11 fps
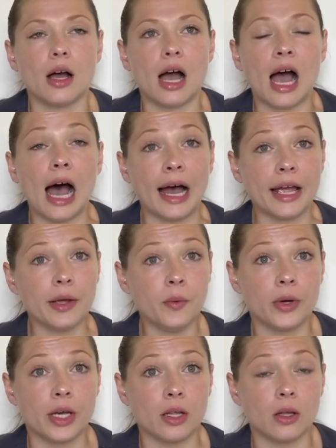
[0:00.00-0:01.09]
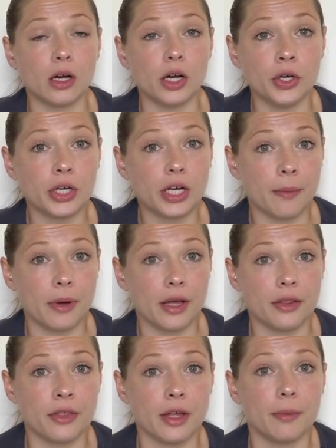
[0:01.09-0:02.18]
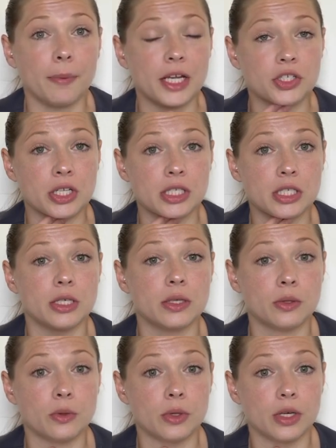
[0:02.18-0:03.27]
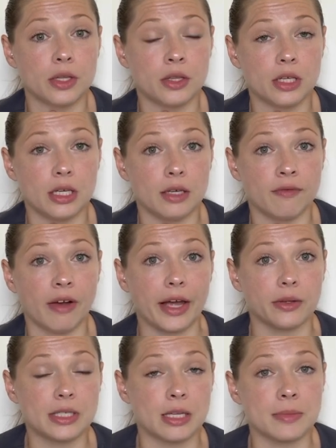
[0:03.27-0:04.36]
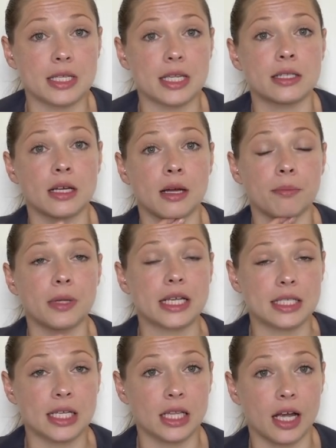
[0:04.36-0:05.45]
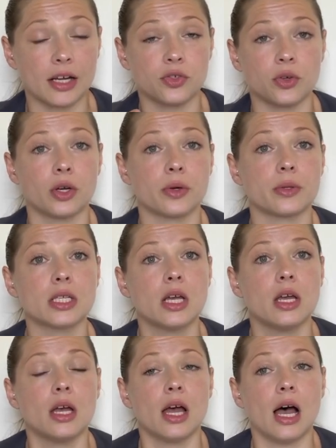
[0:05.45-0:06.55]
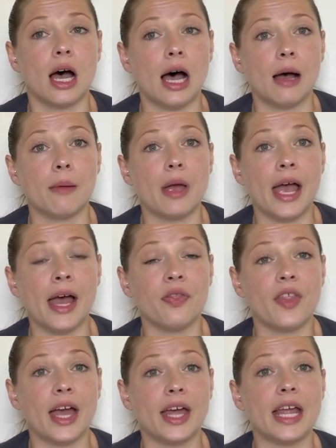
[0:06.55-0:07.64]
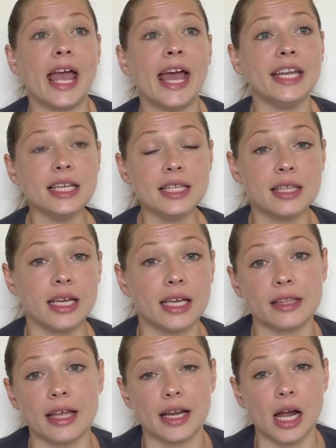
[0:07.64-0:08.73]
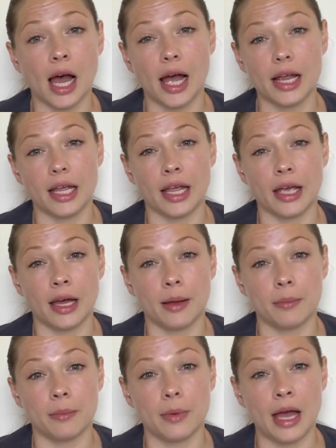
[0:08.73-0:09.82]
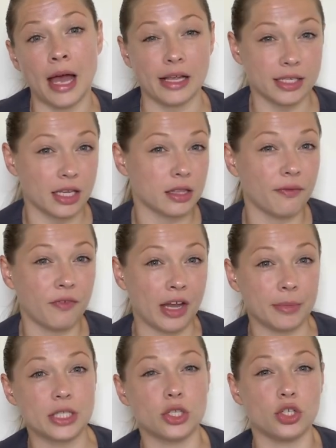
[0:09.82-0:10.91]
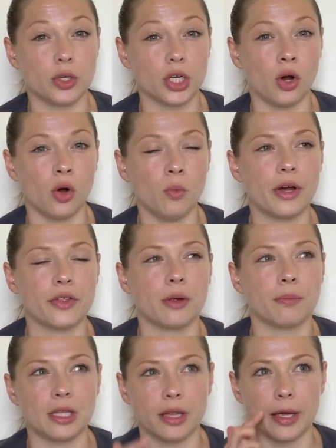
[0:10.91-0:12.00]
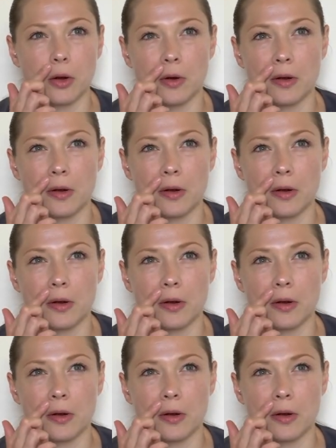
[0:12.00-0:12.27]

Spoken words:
I will hook up the patient to the VitalStim system, place the electrodes, and then anything that I am asking the families to do at home, whether it be like